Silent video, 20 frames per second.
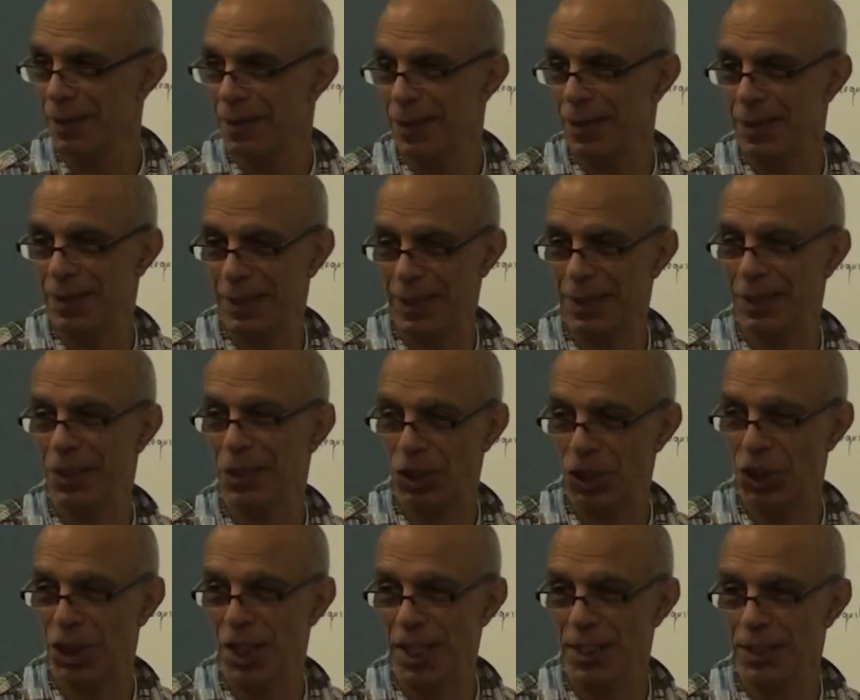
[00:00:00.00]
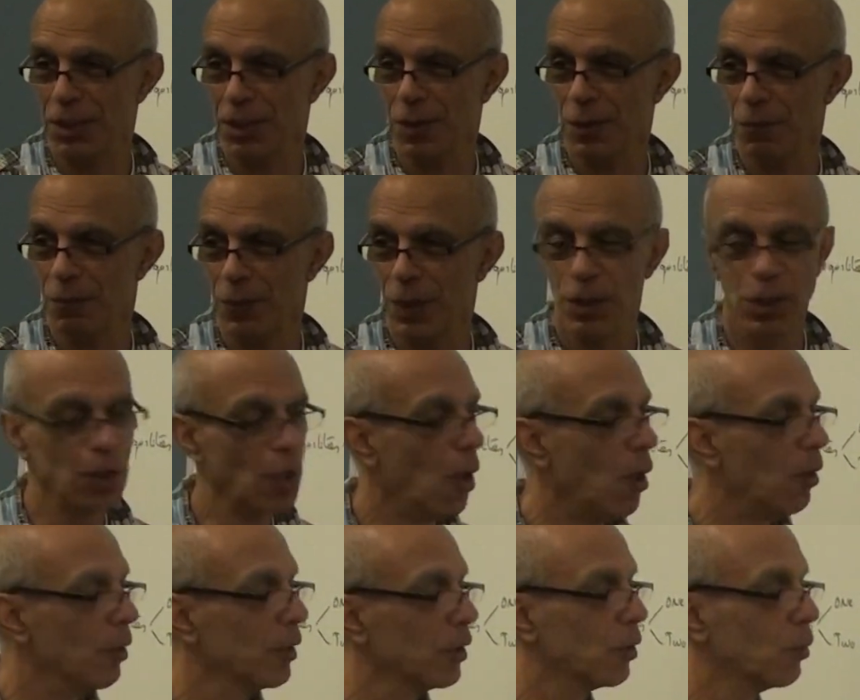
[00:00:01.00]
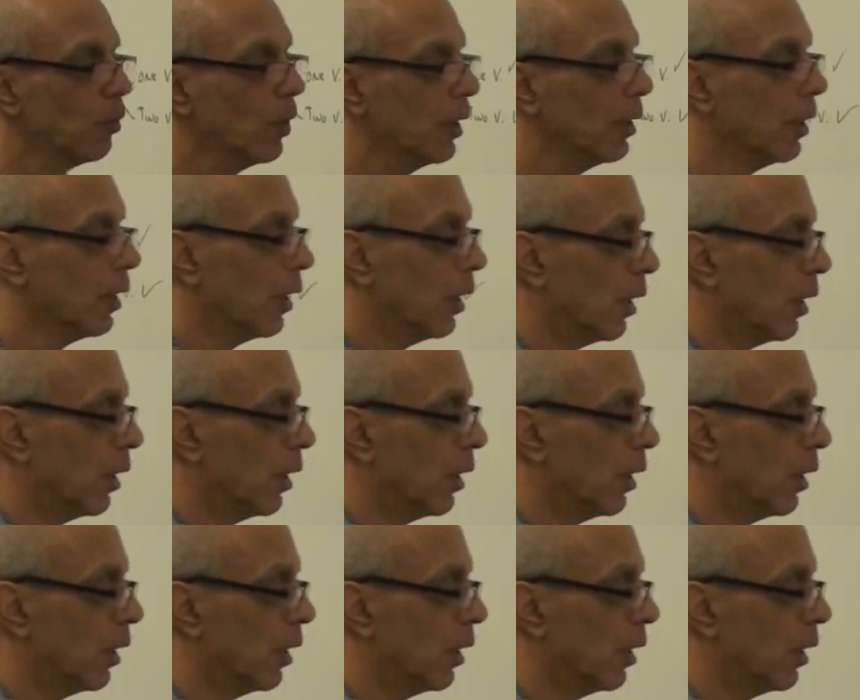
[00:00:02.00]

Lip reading: It doesn't change. It's always 1.